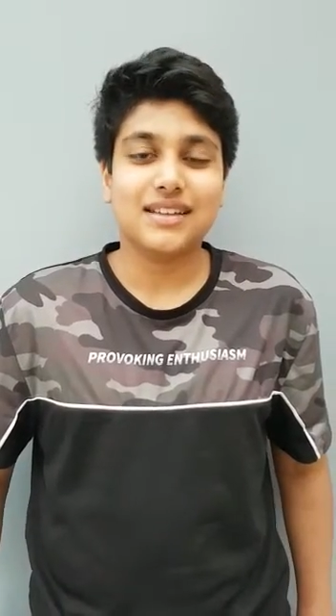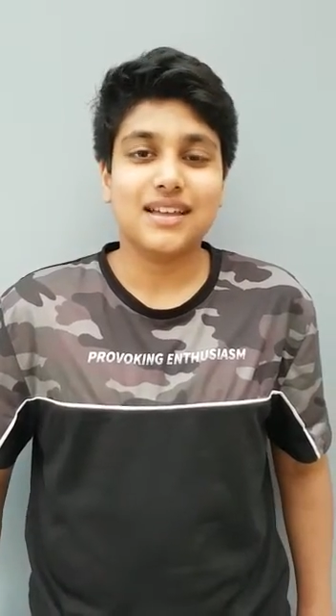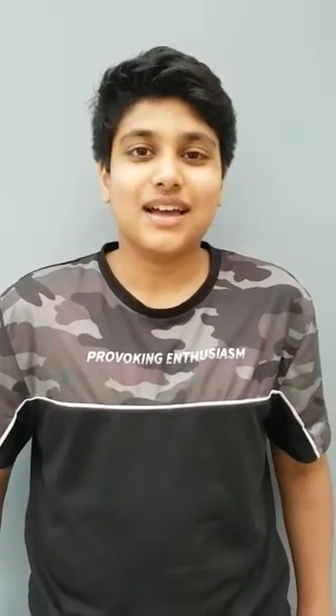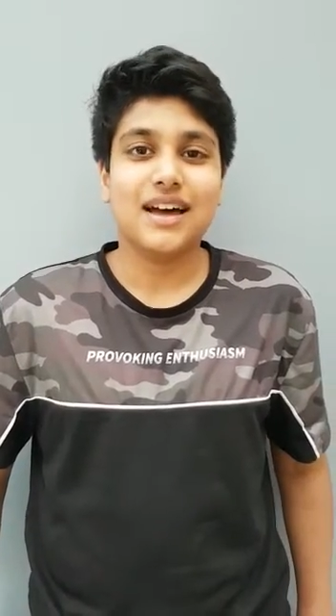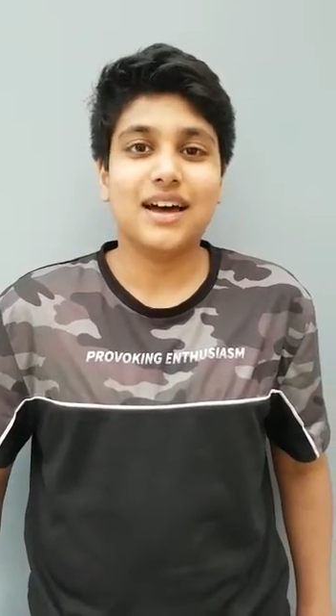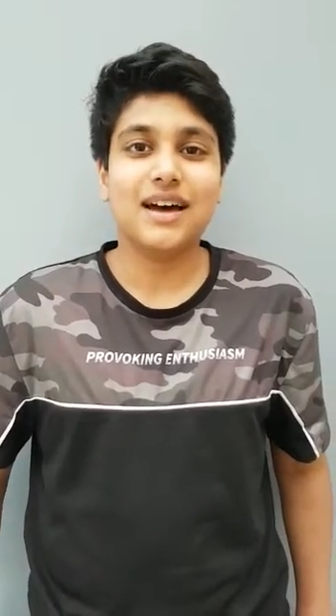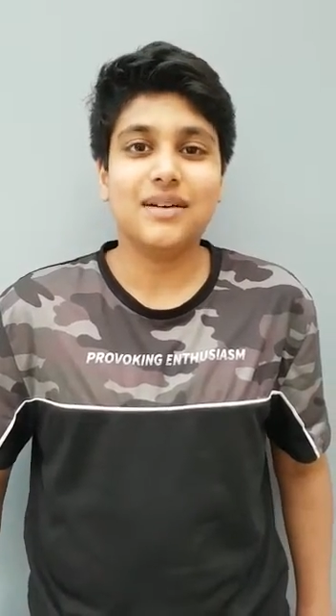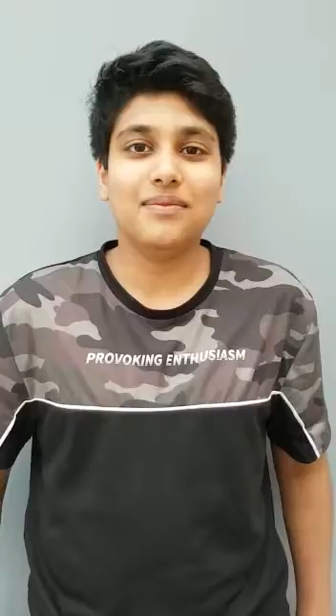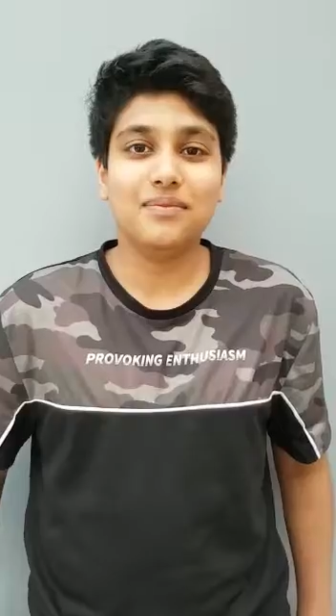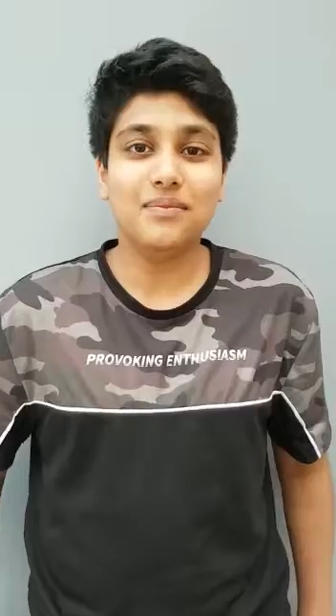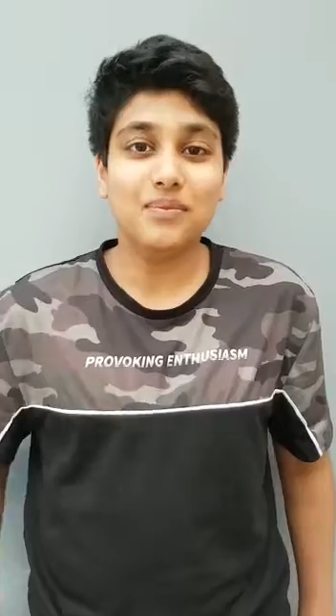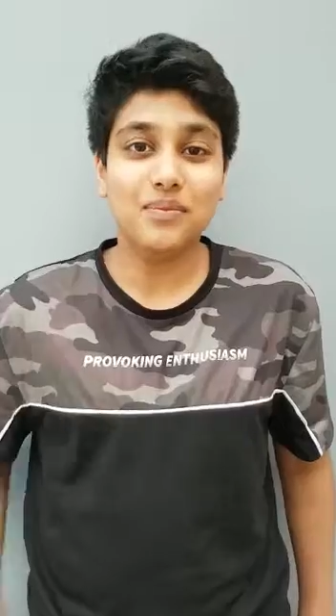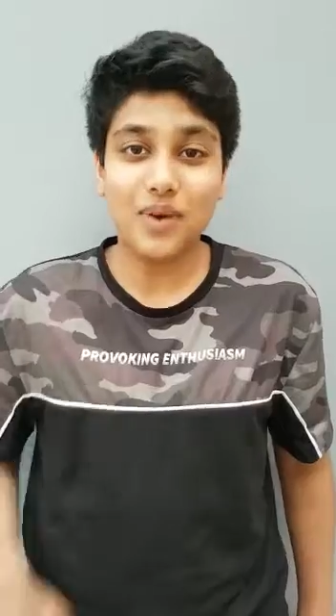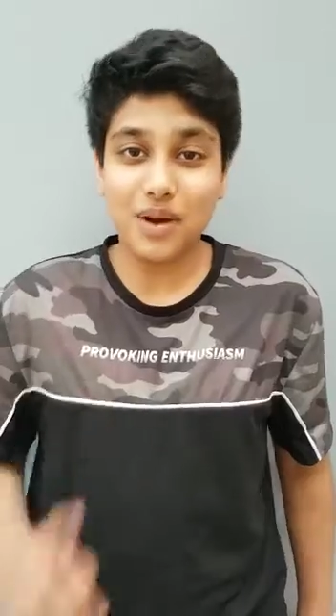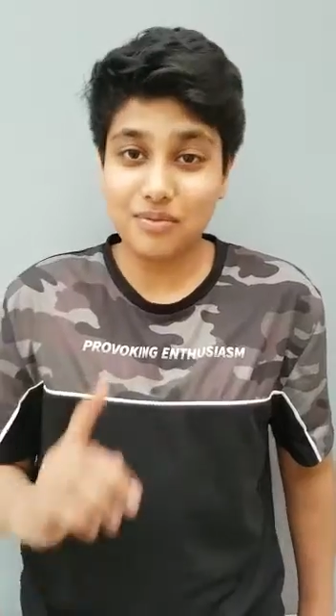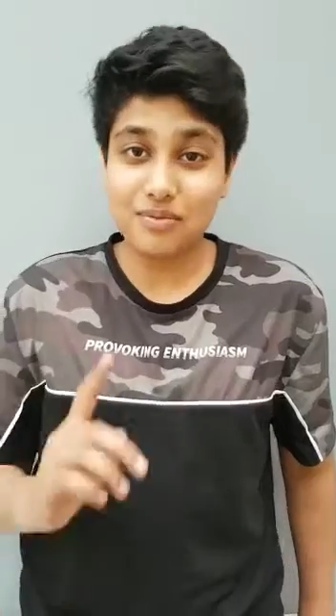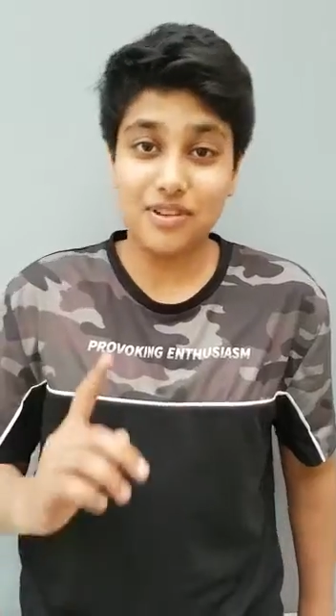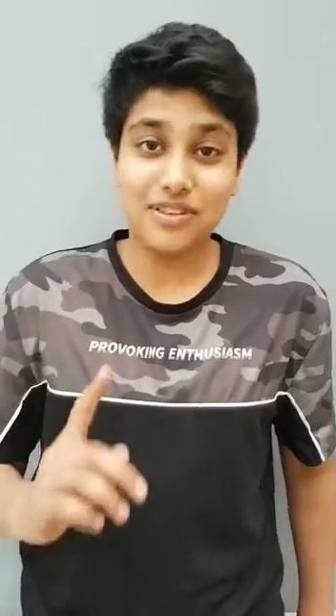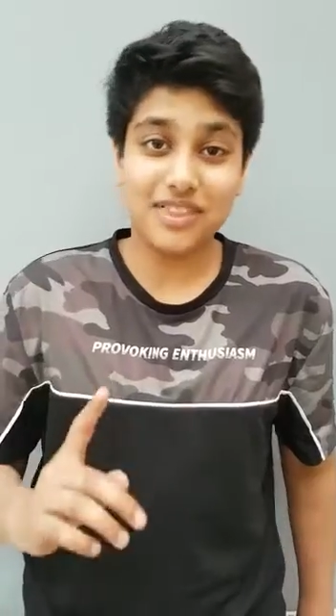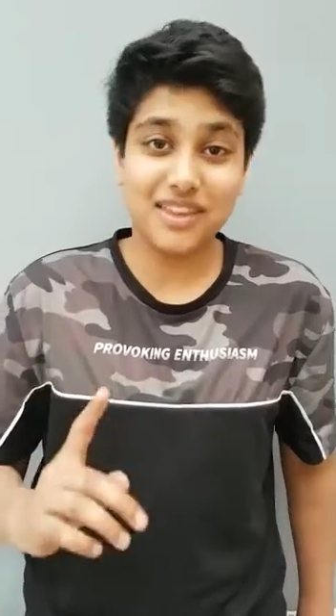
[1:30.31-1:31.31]
One
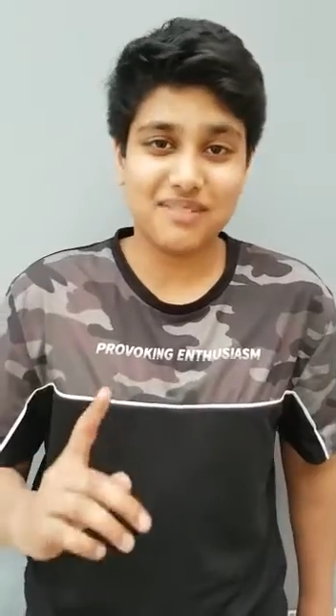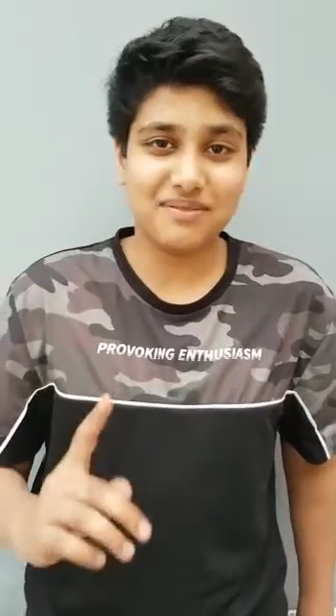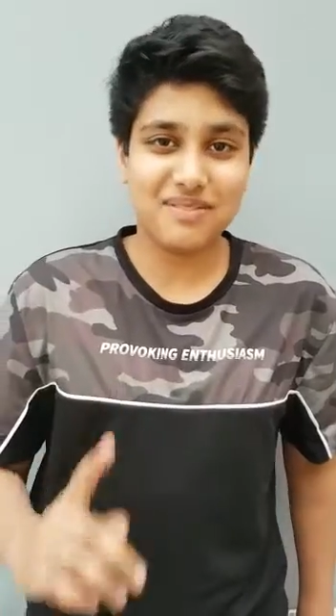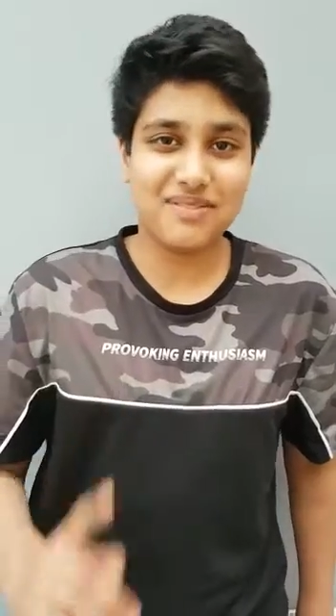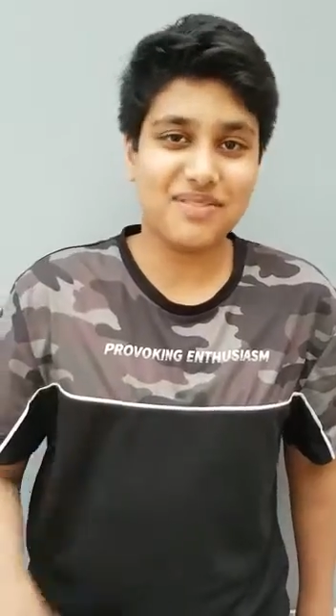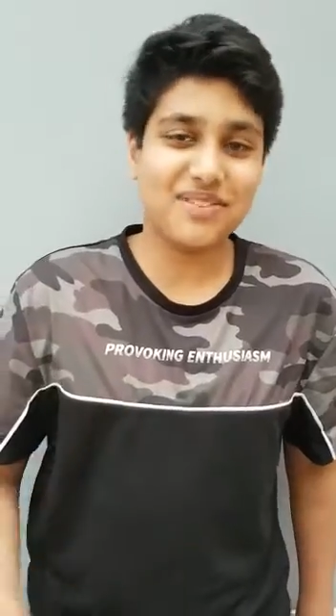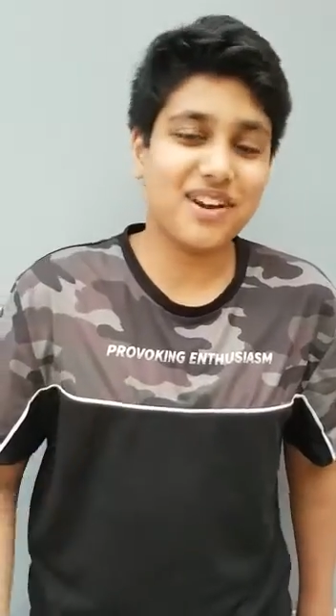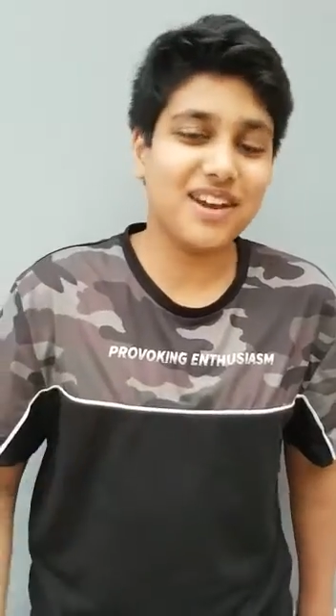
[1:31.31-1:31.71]
more thing before